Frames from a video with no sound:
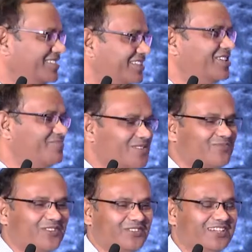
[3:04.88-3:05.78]

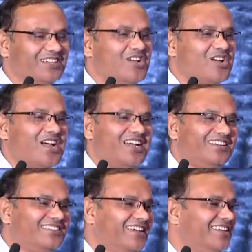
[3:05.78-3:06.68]
35,000
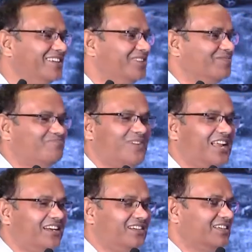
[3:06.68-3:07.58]
and then uh,
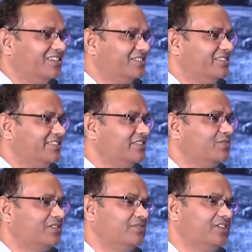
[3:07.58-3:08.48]
plan uh,
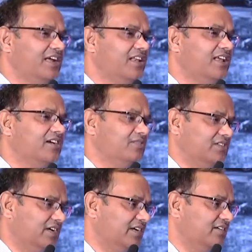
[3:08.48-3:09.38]
this 10 lakh
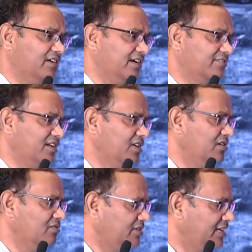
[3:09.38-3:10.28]
actually
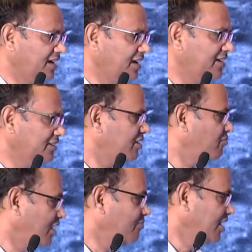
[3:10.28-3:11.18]
10 lakh is a
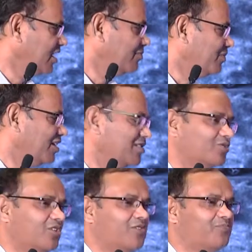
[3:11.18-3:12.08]
1 million
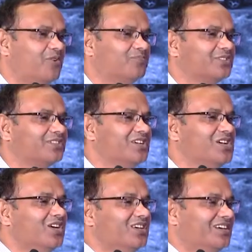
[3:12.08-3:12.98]
solar pumps
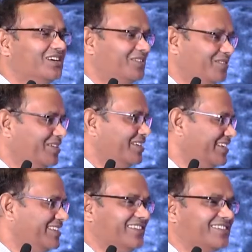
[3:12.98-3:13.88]
uh,
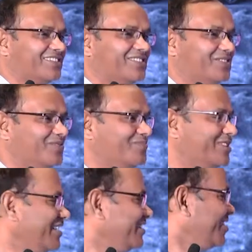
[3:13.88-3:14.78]
in this uh,
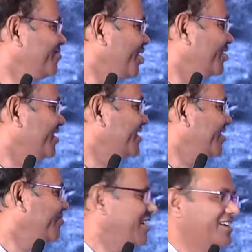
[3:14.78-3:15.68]
sanction process
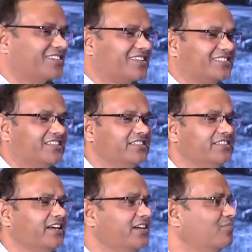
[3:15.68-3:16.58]
at various stages
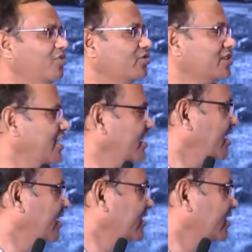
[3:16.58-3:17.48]
and most likely
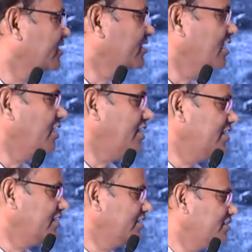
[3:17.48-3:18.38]
I think the
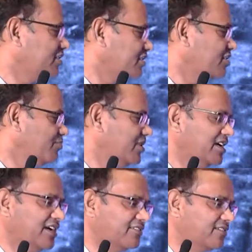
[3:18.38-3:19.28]
earlier this scheme
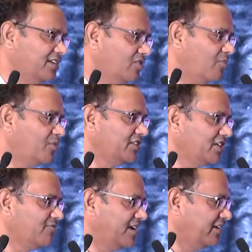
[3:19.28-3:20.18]
being actually
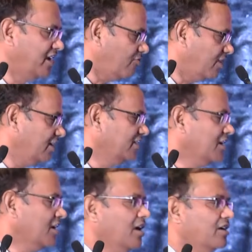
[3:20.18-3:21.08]
operated by NABARD,
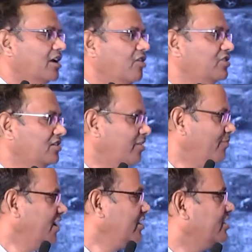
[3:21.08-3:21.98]
now the
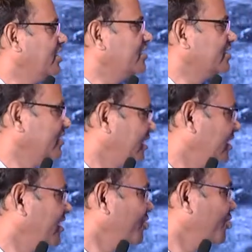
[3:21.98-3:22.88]
government is asking
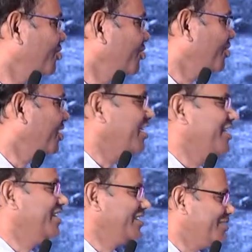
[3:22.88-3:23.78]
REDA to
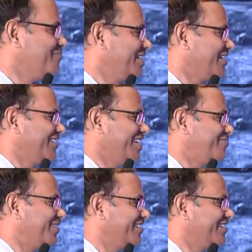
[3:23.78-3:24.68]
again come back
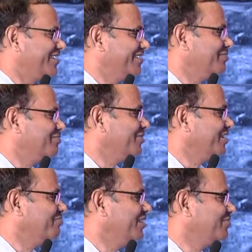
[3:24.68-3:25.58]
after
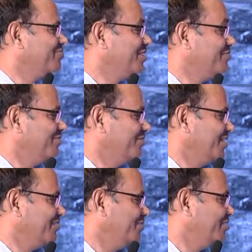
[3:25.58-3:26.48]
uh, means
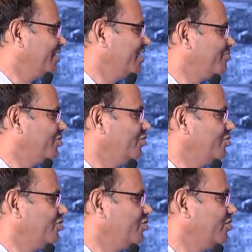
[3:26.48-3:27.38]
we were up to
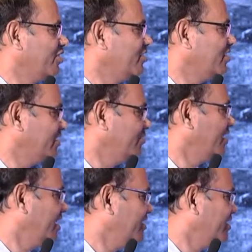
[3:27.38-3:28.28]

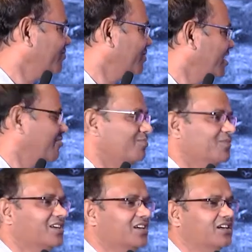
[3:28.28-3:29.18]
2007 I think we have
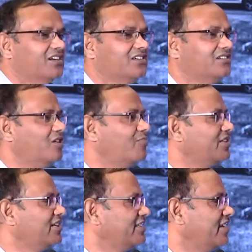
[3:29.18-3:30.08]
uh,
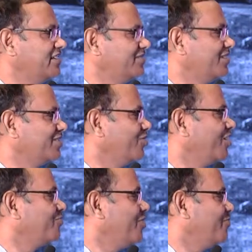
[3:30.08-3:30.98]
operated that
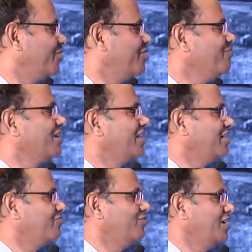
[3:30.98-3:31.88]
solar pump program but
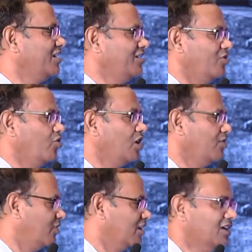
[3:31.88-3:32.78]
at very low
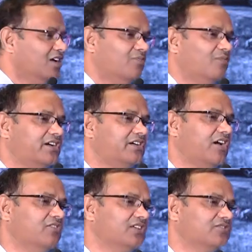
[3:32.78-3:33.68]
level. But
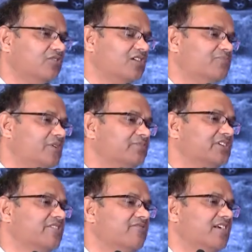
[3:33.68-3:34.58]
now the solar pumps
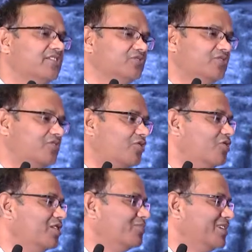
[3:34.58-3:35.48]
have also
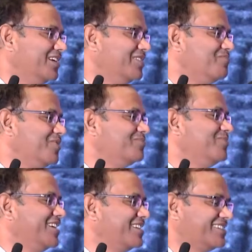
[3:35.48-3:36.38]
grown a much
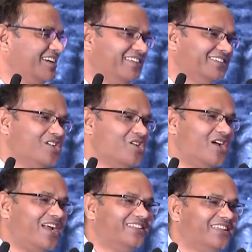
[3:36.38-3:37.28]
bigger size
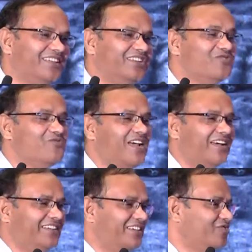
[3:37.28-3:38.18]
and the new uh,
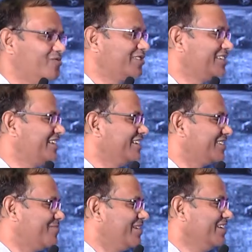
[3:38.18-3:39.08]
innovation is
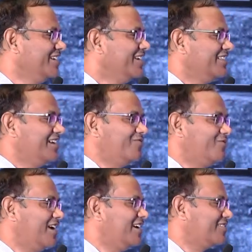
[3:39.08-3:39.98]
coming that
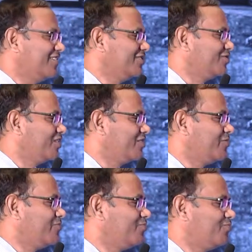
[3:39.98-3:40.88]
why actually solar
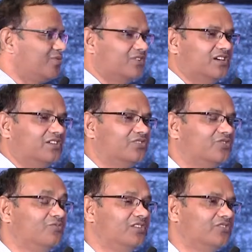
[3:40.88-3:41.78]
pump uh,
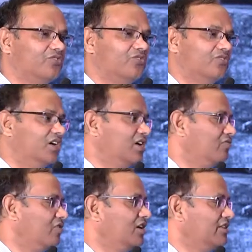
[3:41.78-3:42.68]
should we throw uh,
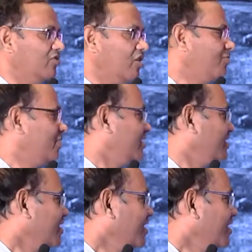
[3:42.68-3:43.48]
only the off-grid?